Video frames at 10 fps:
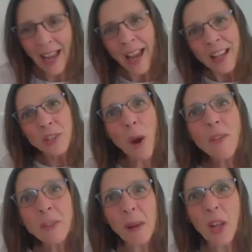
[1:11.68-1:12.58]
So
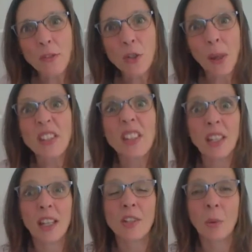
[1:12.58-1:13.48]
I've spent over 20
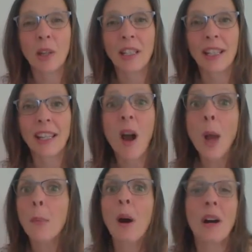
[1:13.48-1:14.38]
years working in
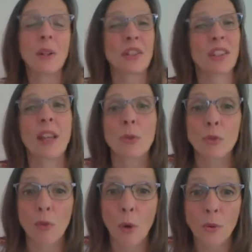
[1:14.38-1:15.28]
high-powered
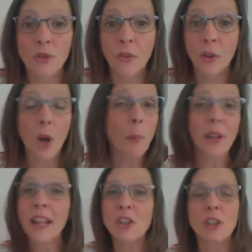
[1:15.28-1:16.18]
sales roles for a
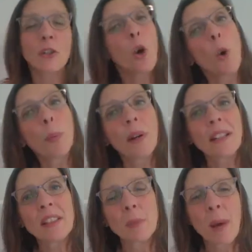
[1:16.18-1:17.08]
combination of corporate
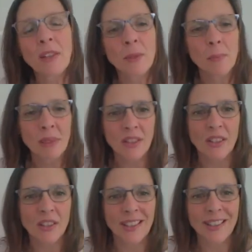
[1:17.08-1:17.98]
and independent
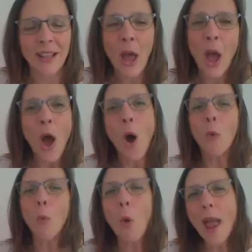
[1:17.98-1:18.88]
businesses.
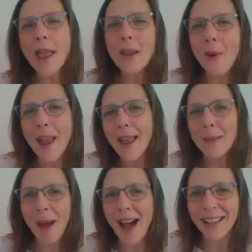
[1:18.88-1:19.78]
And way
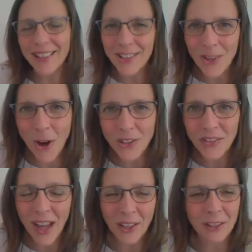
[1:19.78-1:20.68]
back at the start of
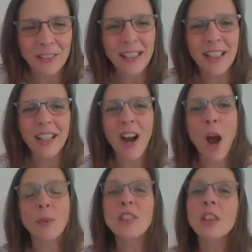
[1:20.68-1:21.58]
that career,
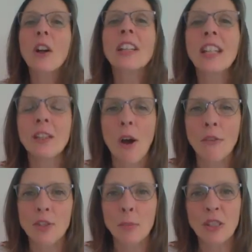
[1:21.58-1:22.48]
I was lucky
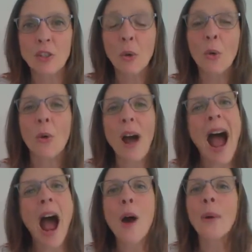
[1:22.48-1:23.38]
enough to be taught
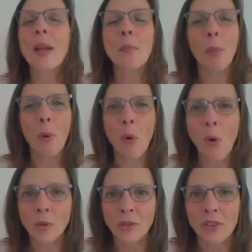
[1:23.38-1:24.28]
how
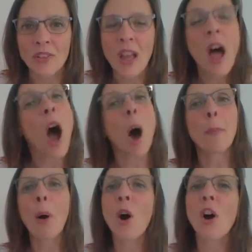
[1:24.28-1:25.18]
important a
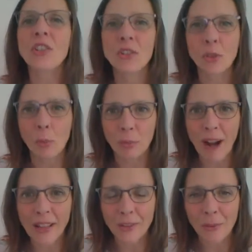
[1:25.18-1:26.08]
personal
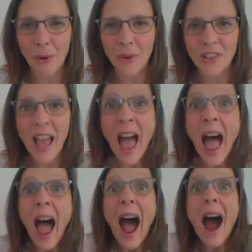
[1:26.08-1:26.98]
brand was,
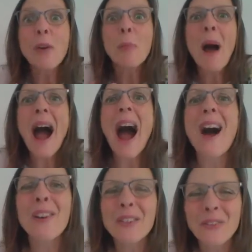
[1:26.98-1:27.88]
how
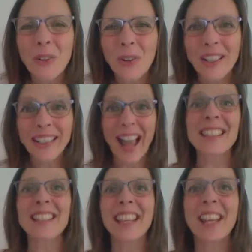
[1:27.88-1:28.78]
powerful
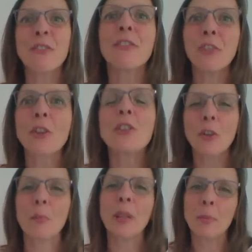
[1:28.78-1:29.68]
getting in front
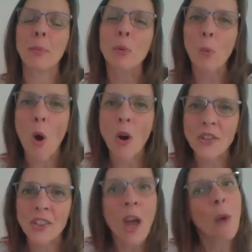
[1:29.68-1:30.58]
of people
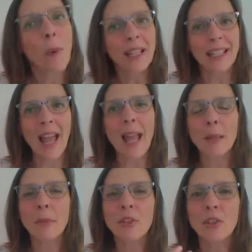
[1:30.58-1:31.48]
was when it
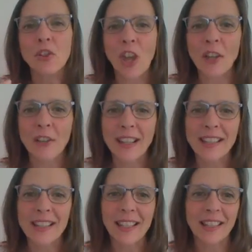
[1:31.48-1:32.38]
came to
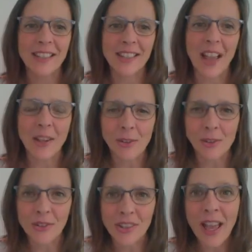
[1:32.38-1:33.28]
generating
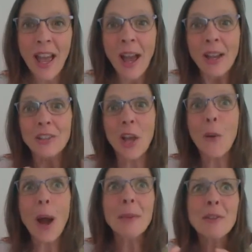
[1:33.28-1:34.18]
sales.
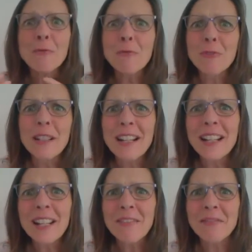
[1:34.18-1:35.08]
So I'm in a
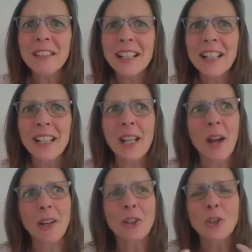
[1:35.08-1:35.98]
really
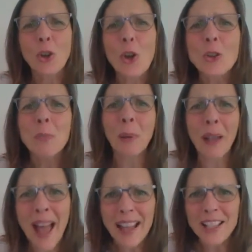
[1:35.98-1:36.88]
good
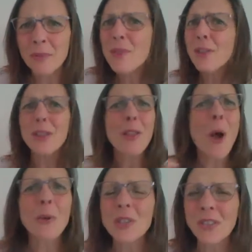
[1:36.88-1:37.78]
place with
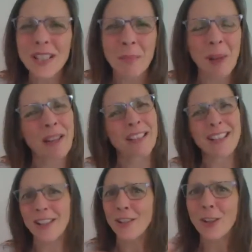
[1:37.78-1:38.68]
loads of
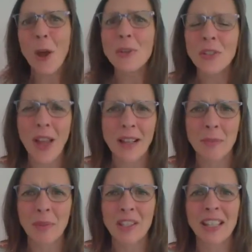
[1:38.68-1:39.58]
experience and loads of
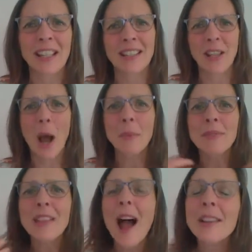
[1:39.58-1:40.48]
expertise that I'm
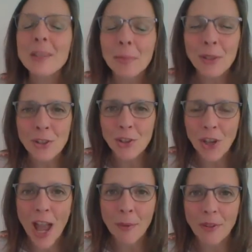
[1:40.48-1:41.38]
desperate to
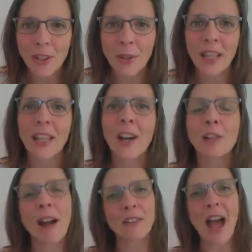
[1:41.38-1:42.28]
share with you here
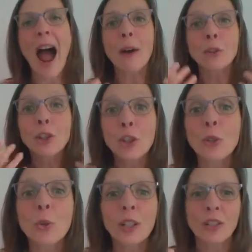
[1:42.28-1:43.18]
around how
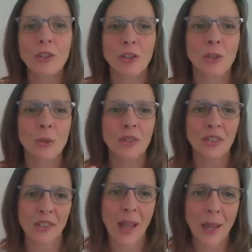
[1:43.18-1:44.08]
you can do the
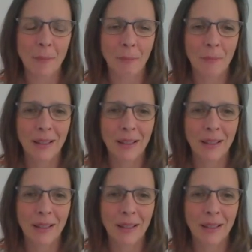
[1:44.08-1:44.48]
same.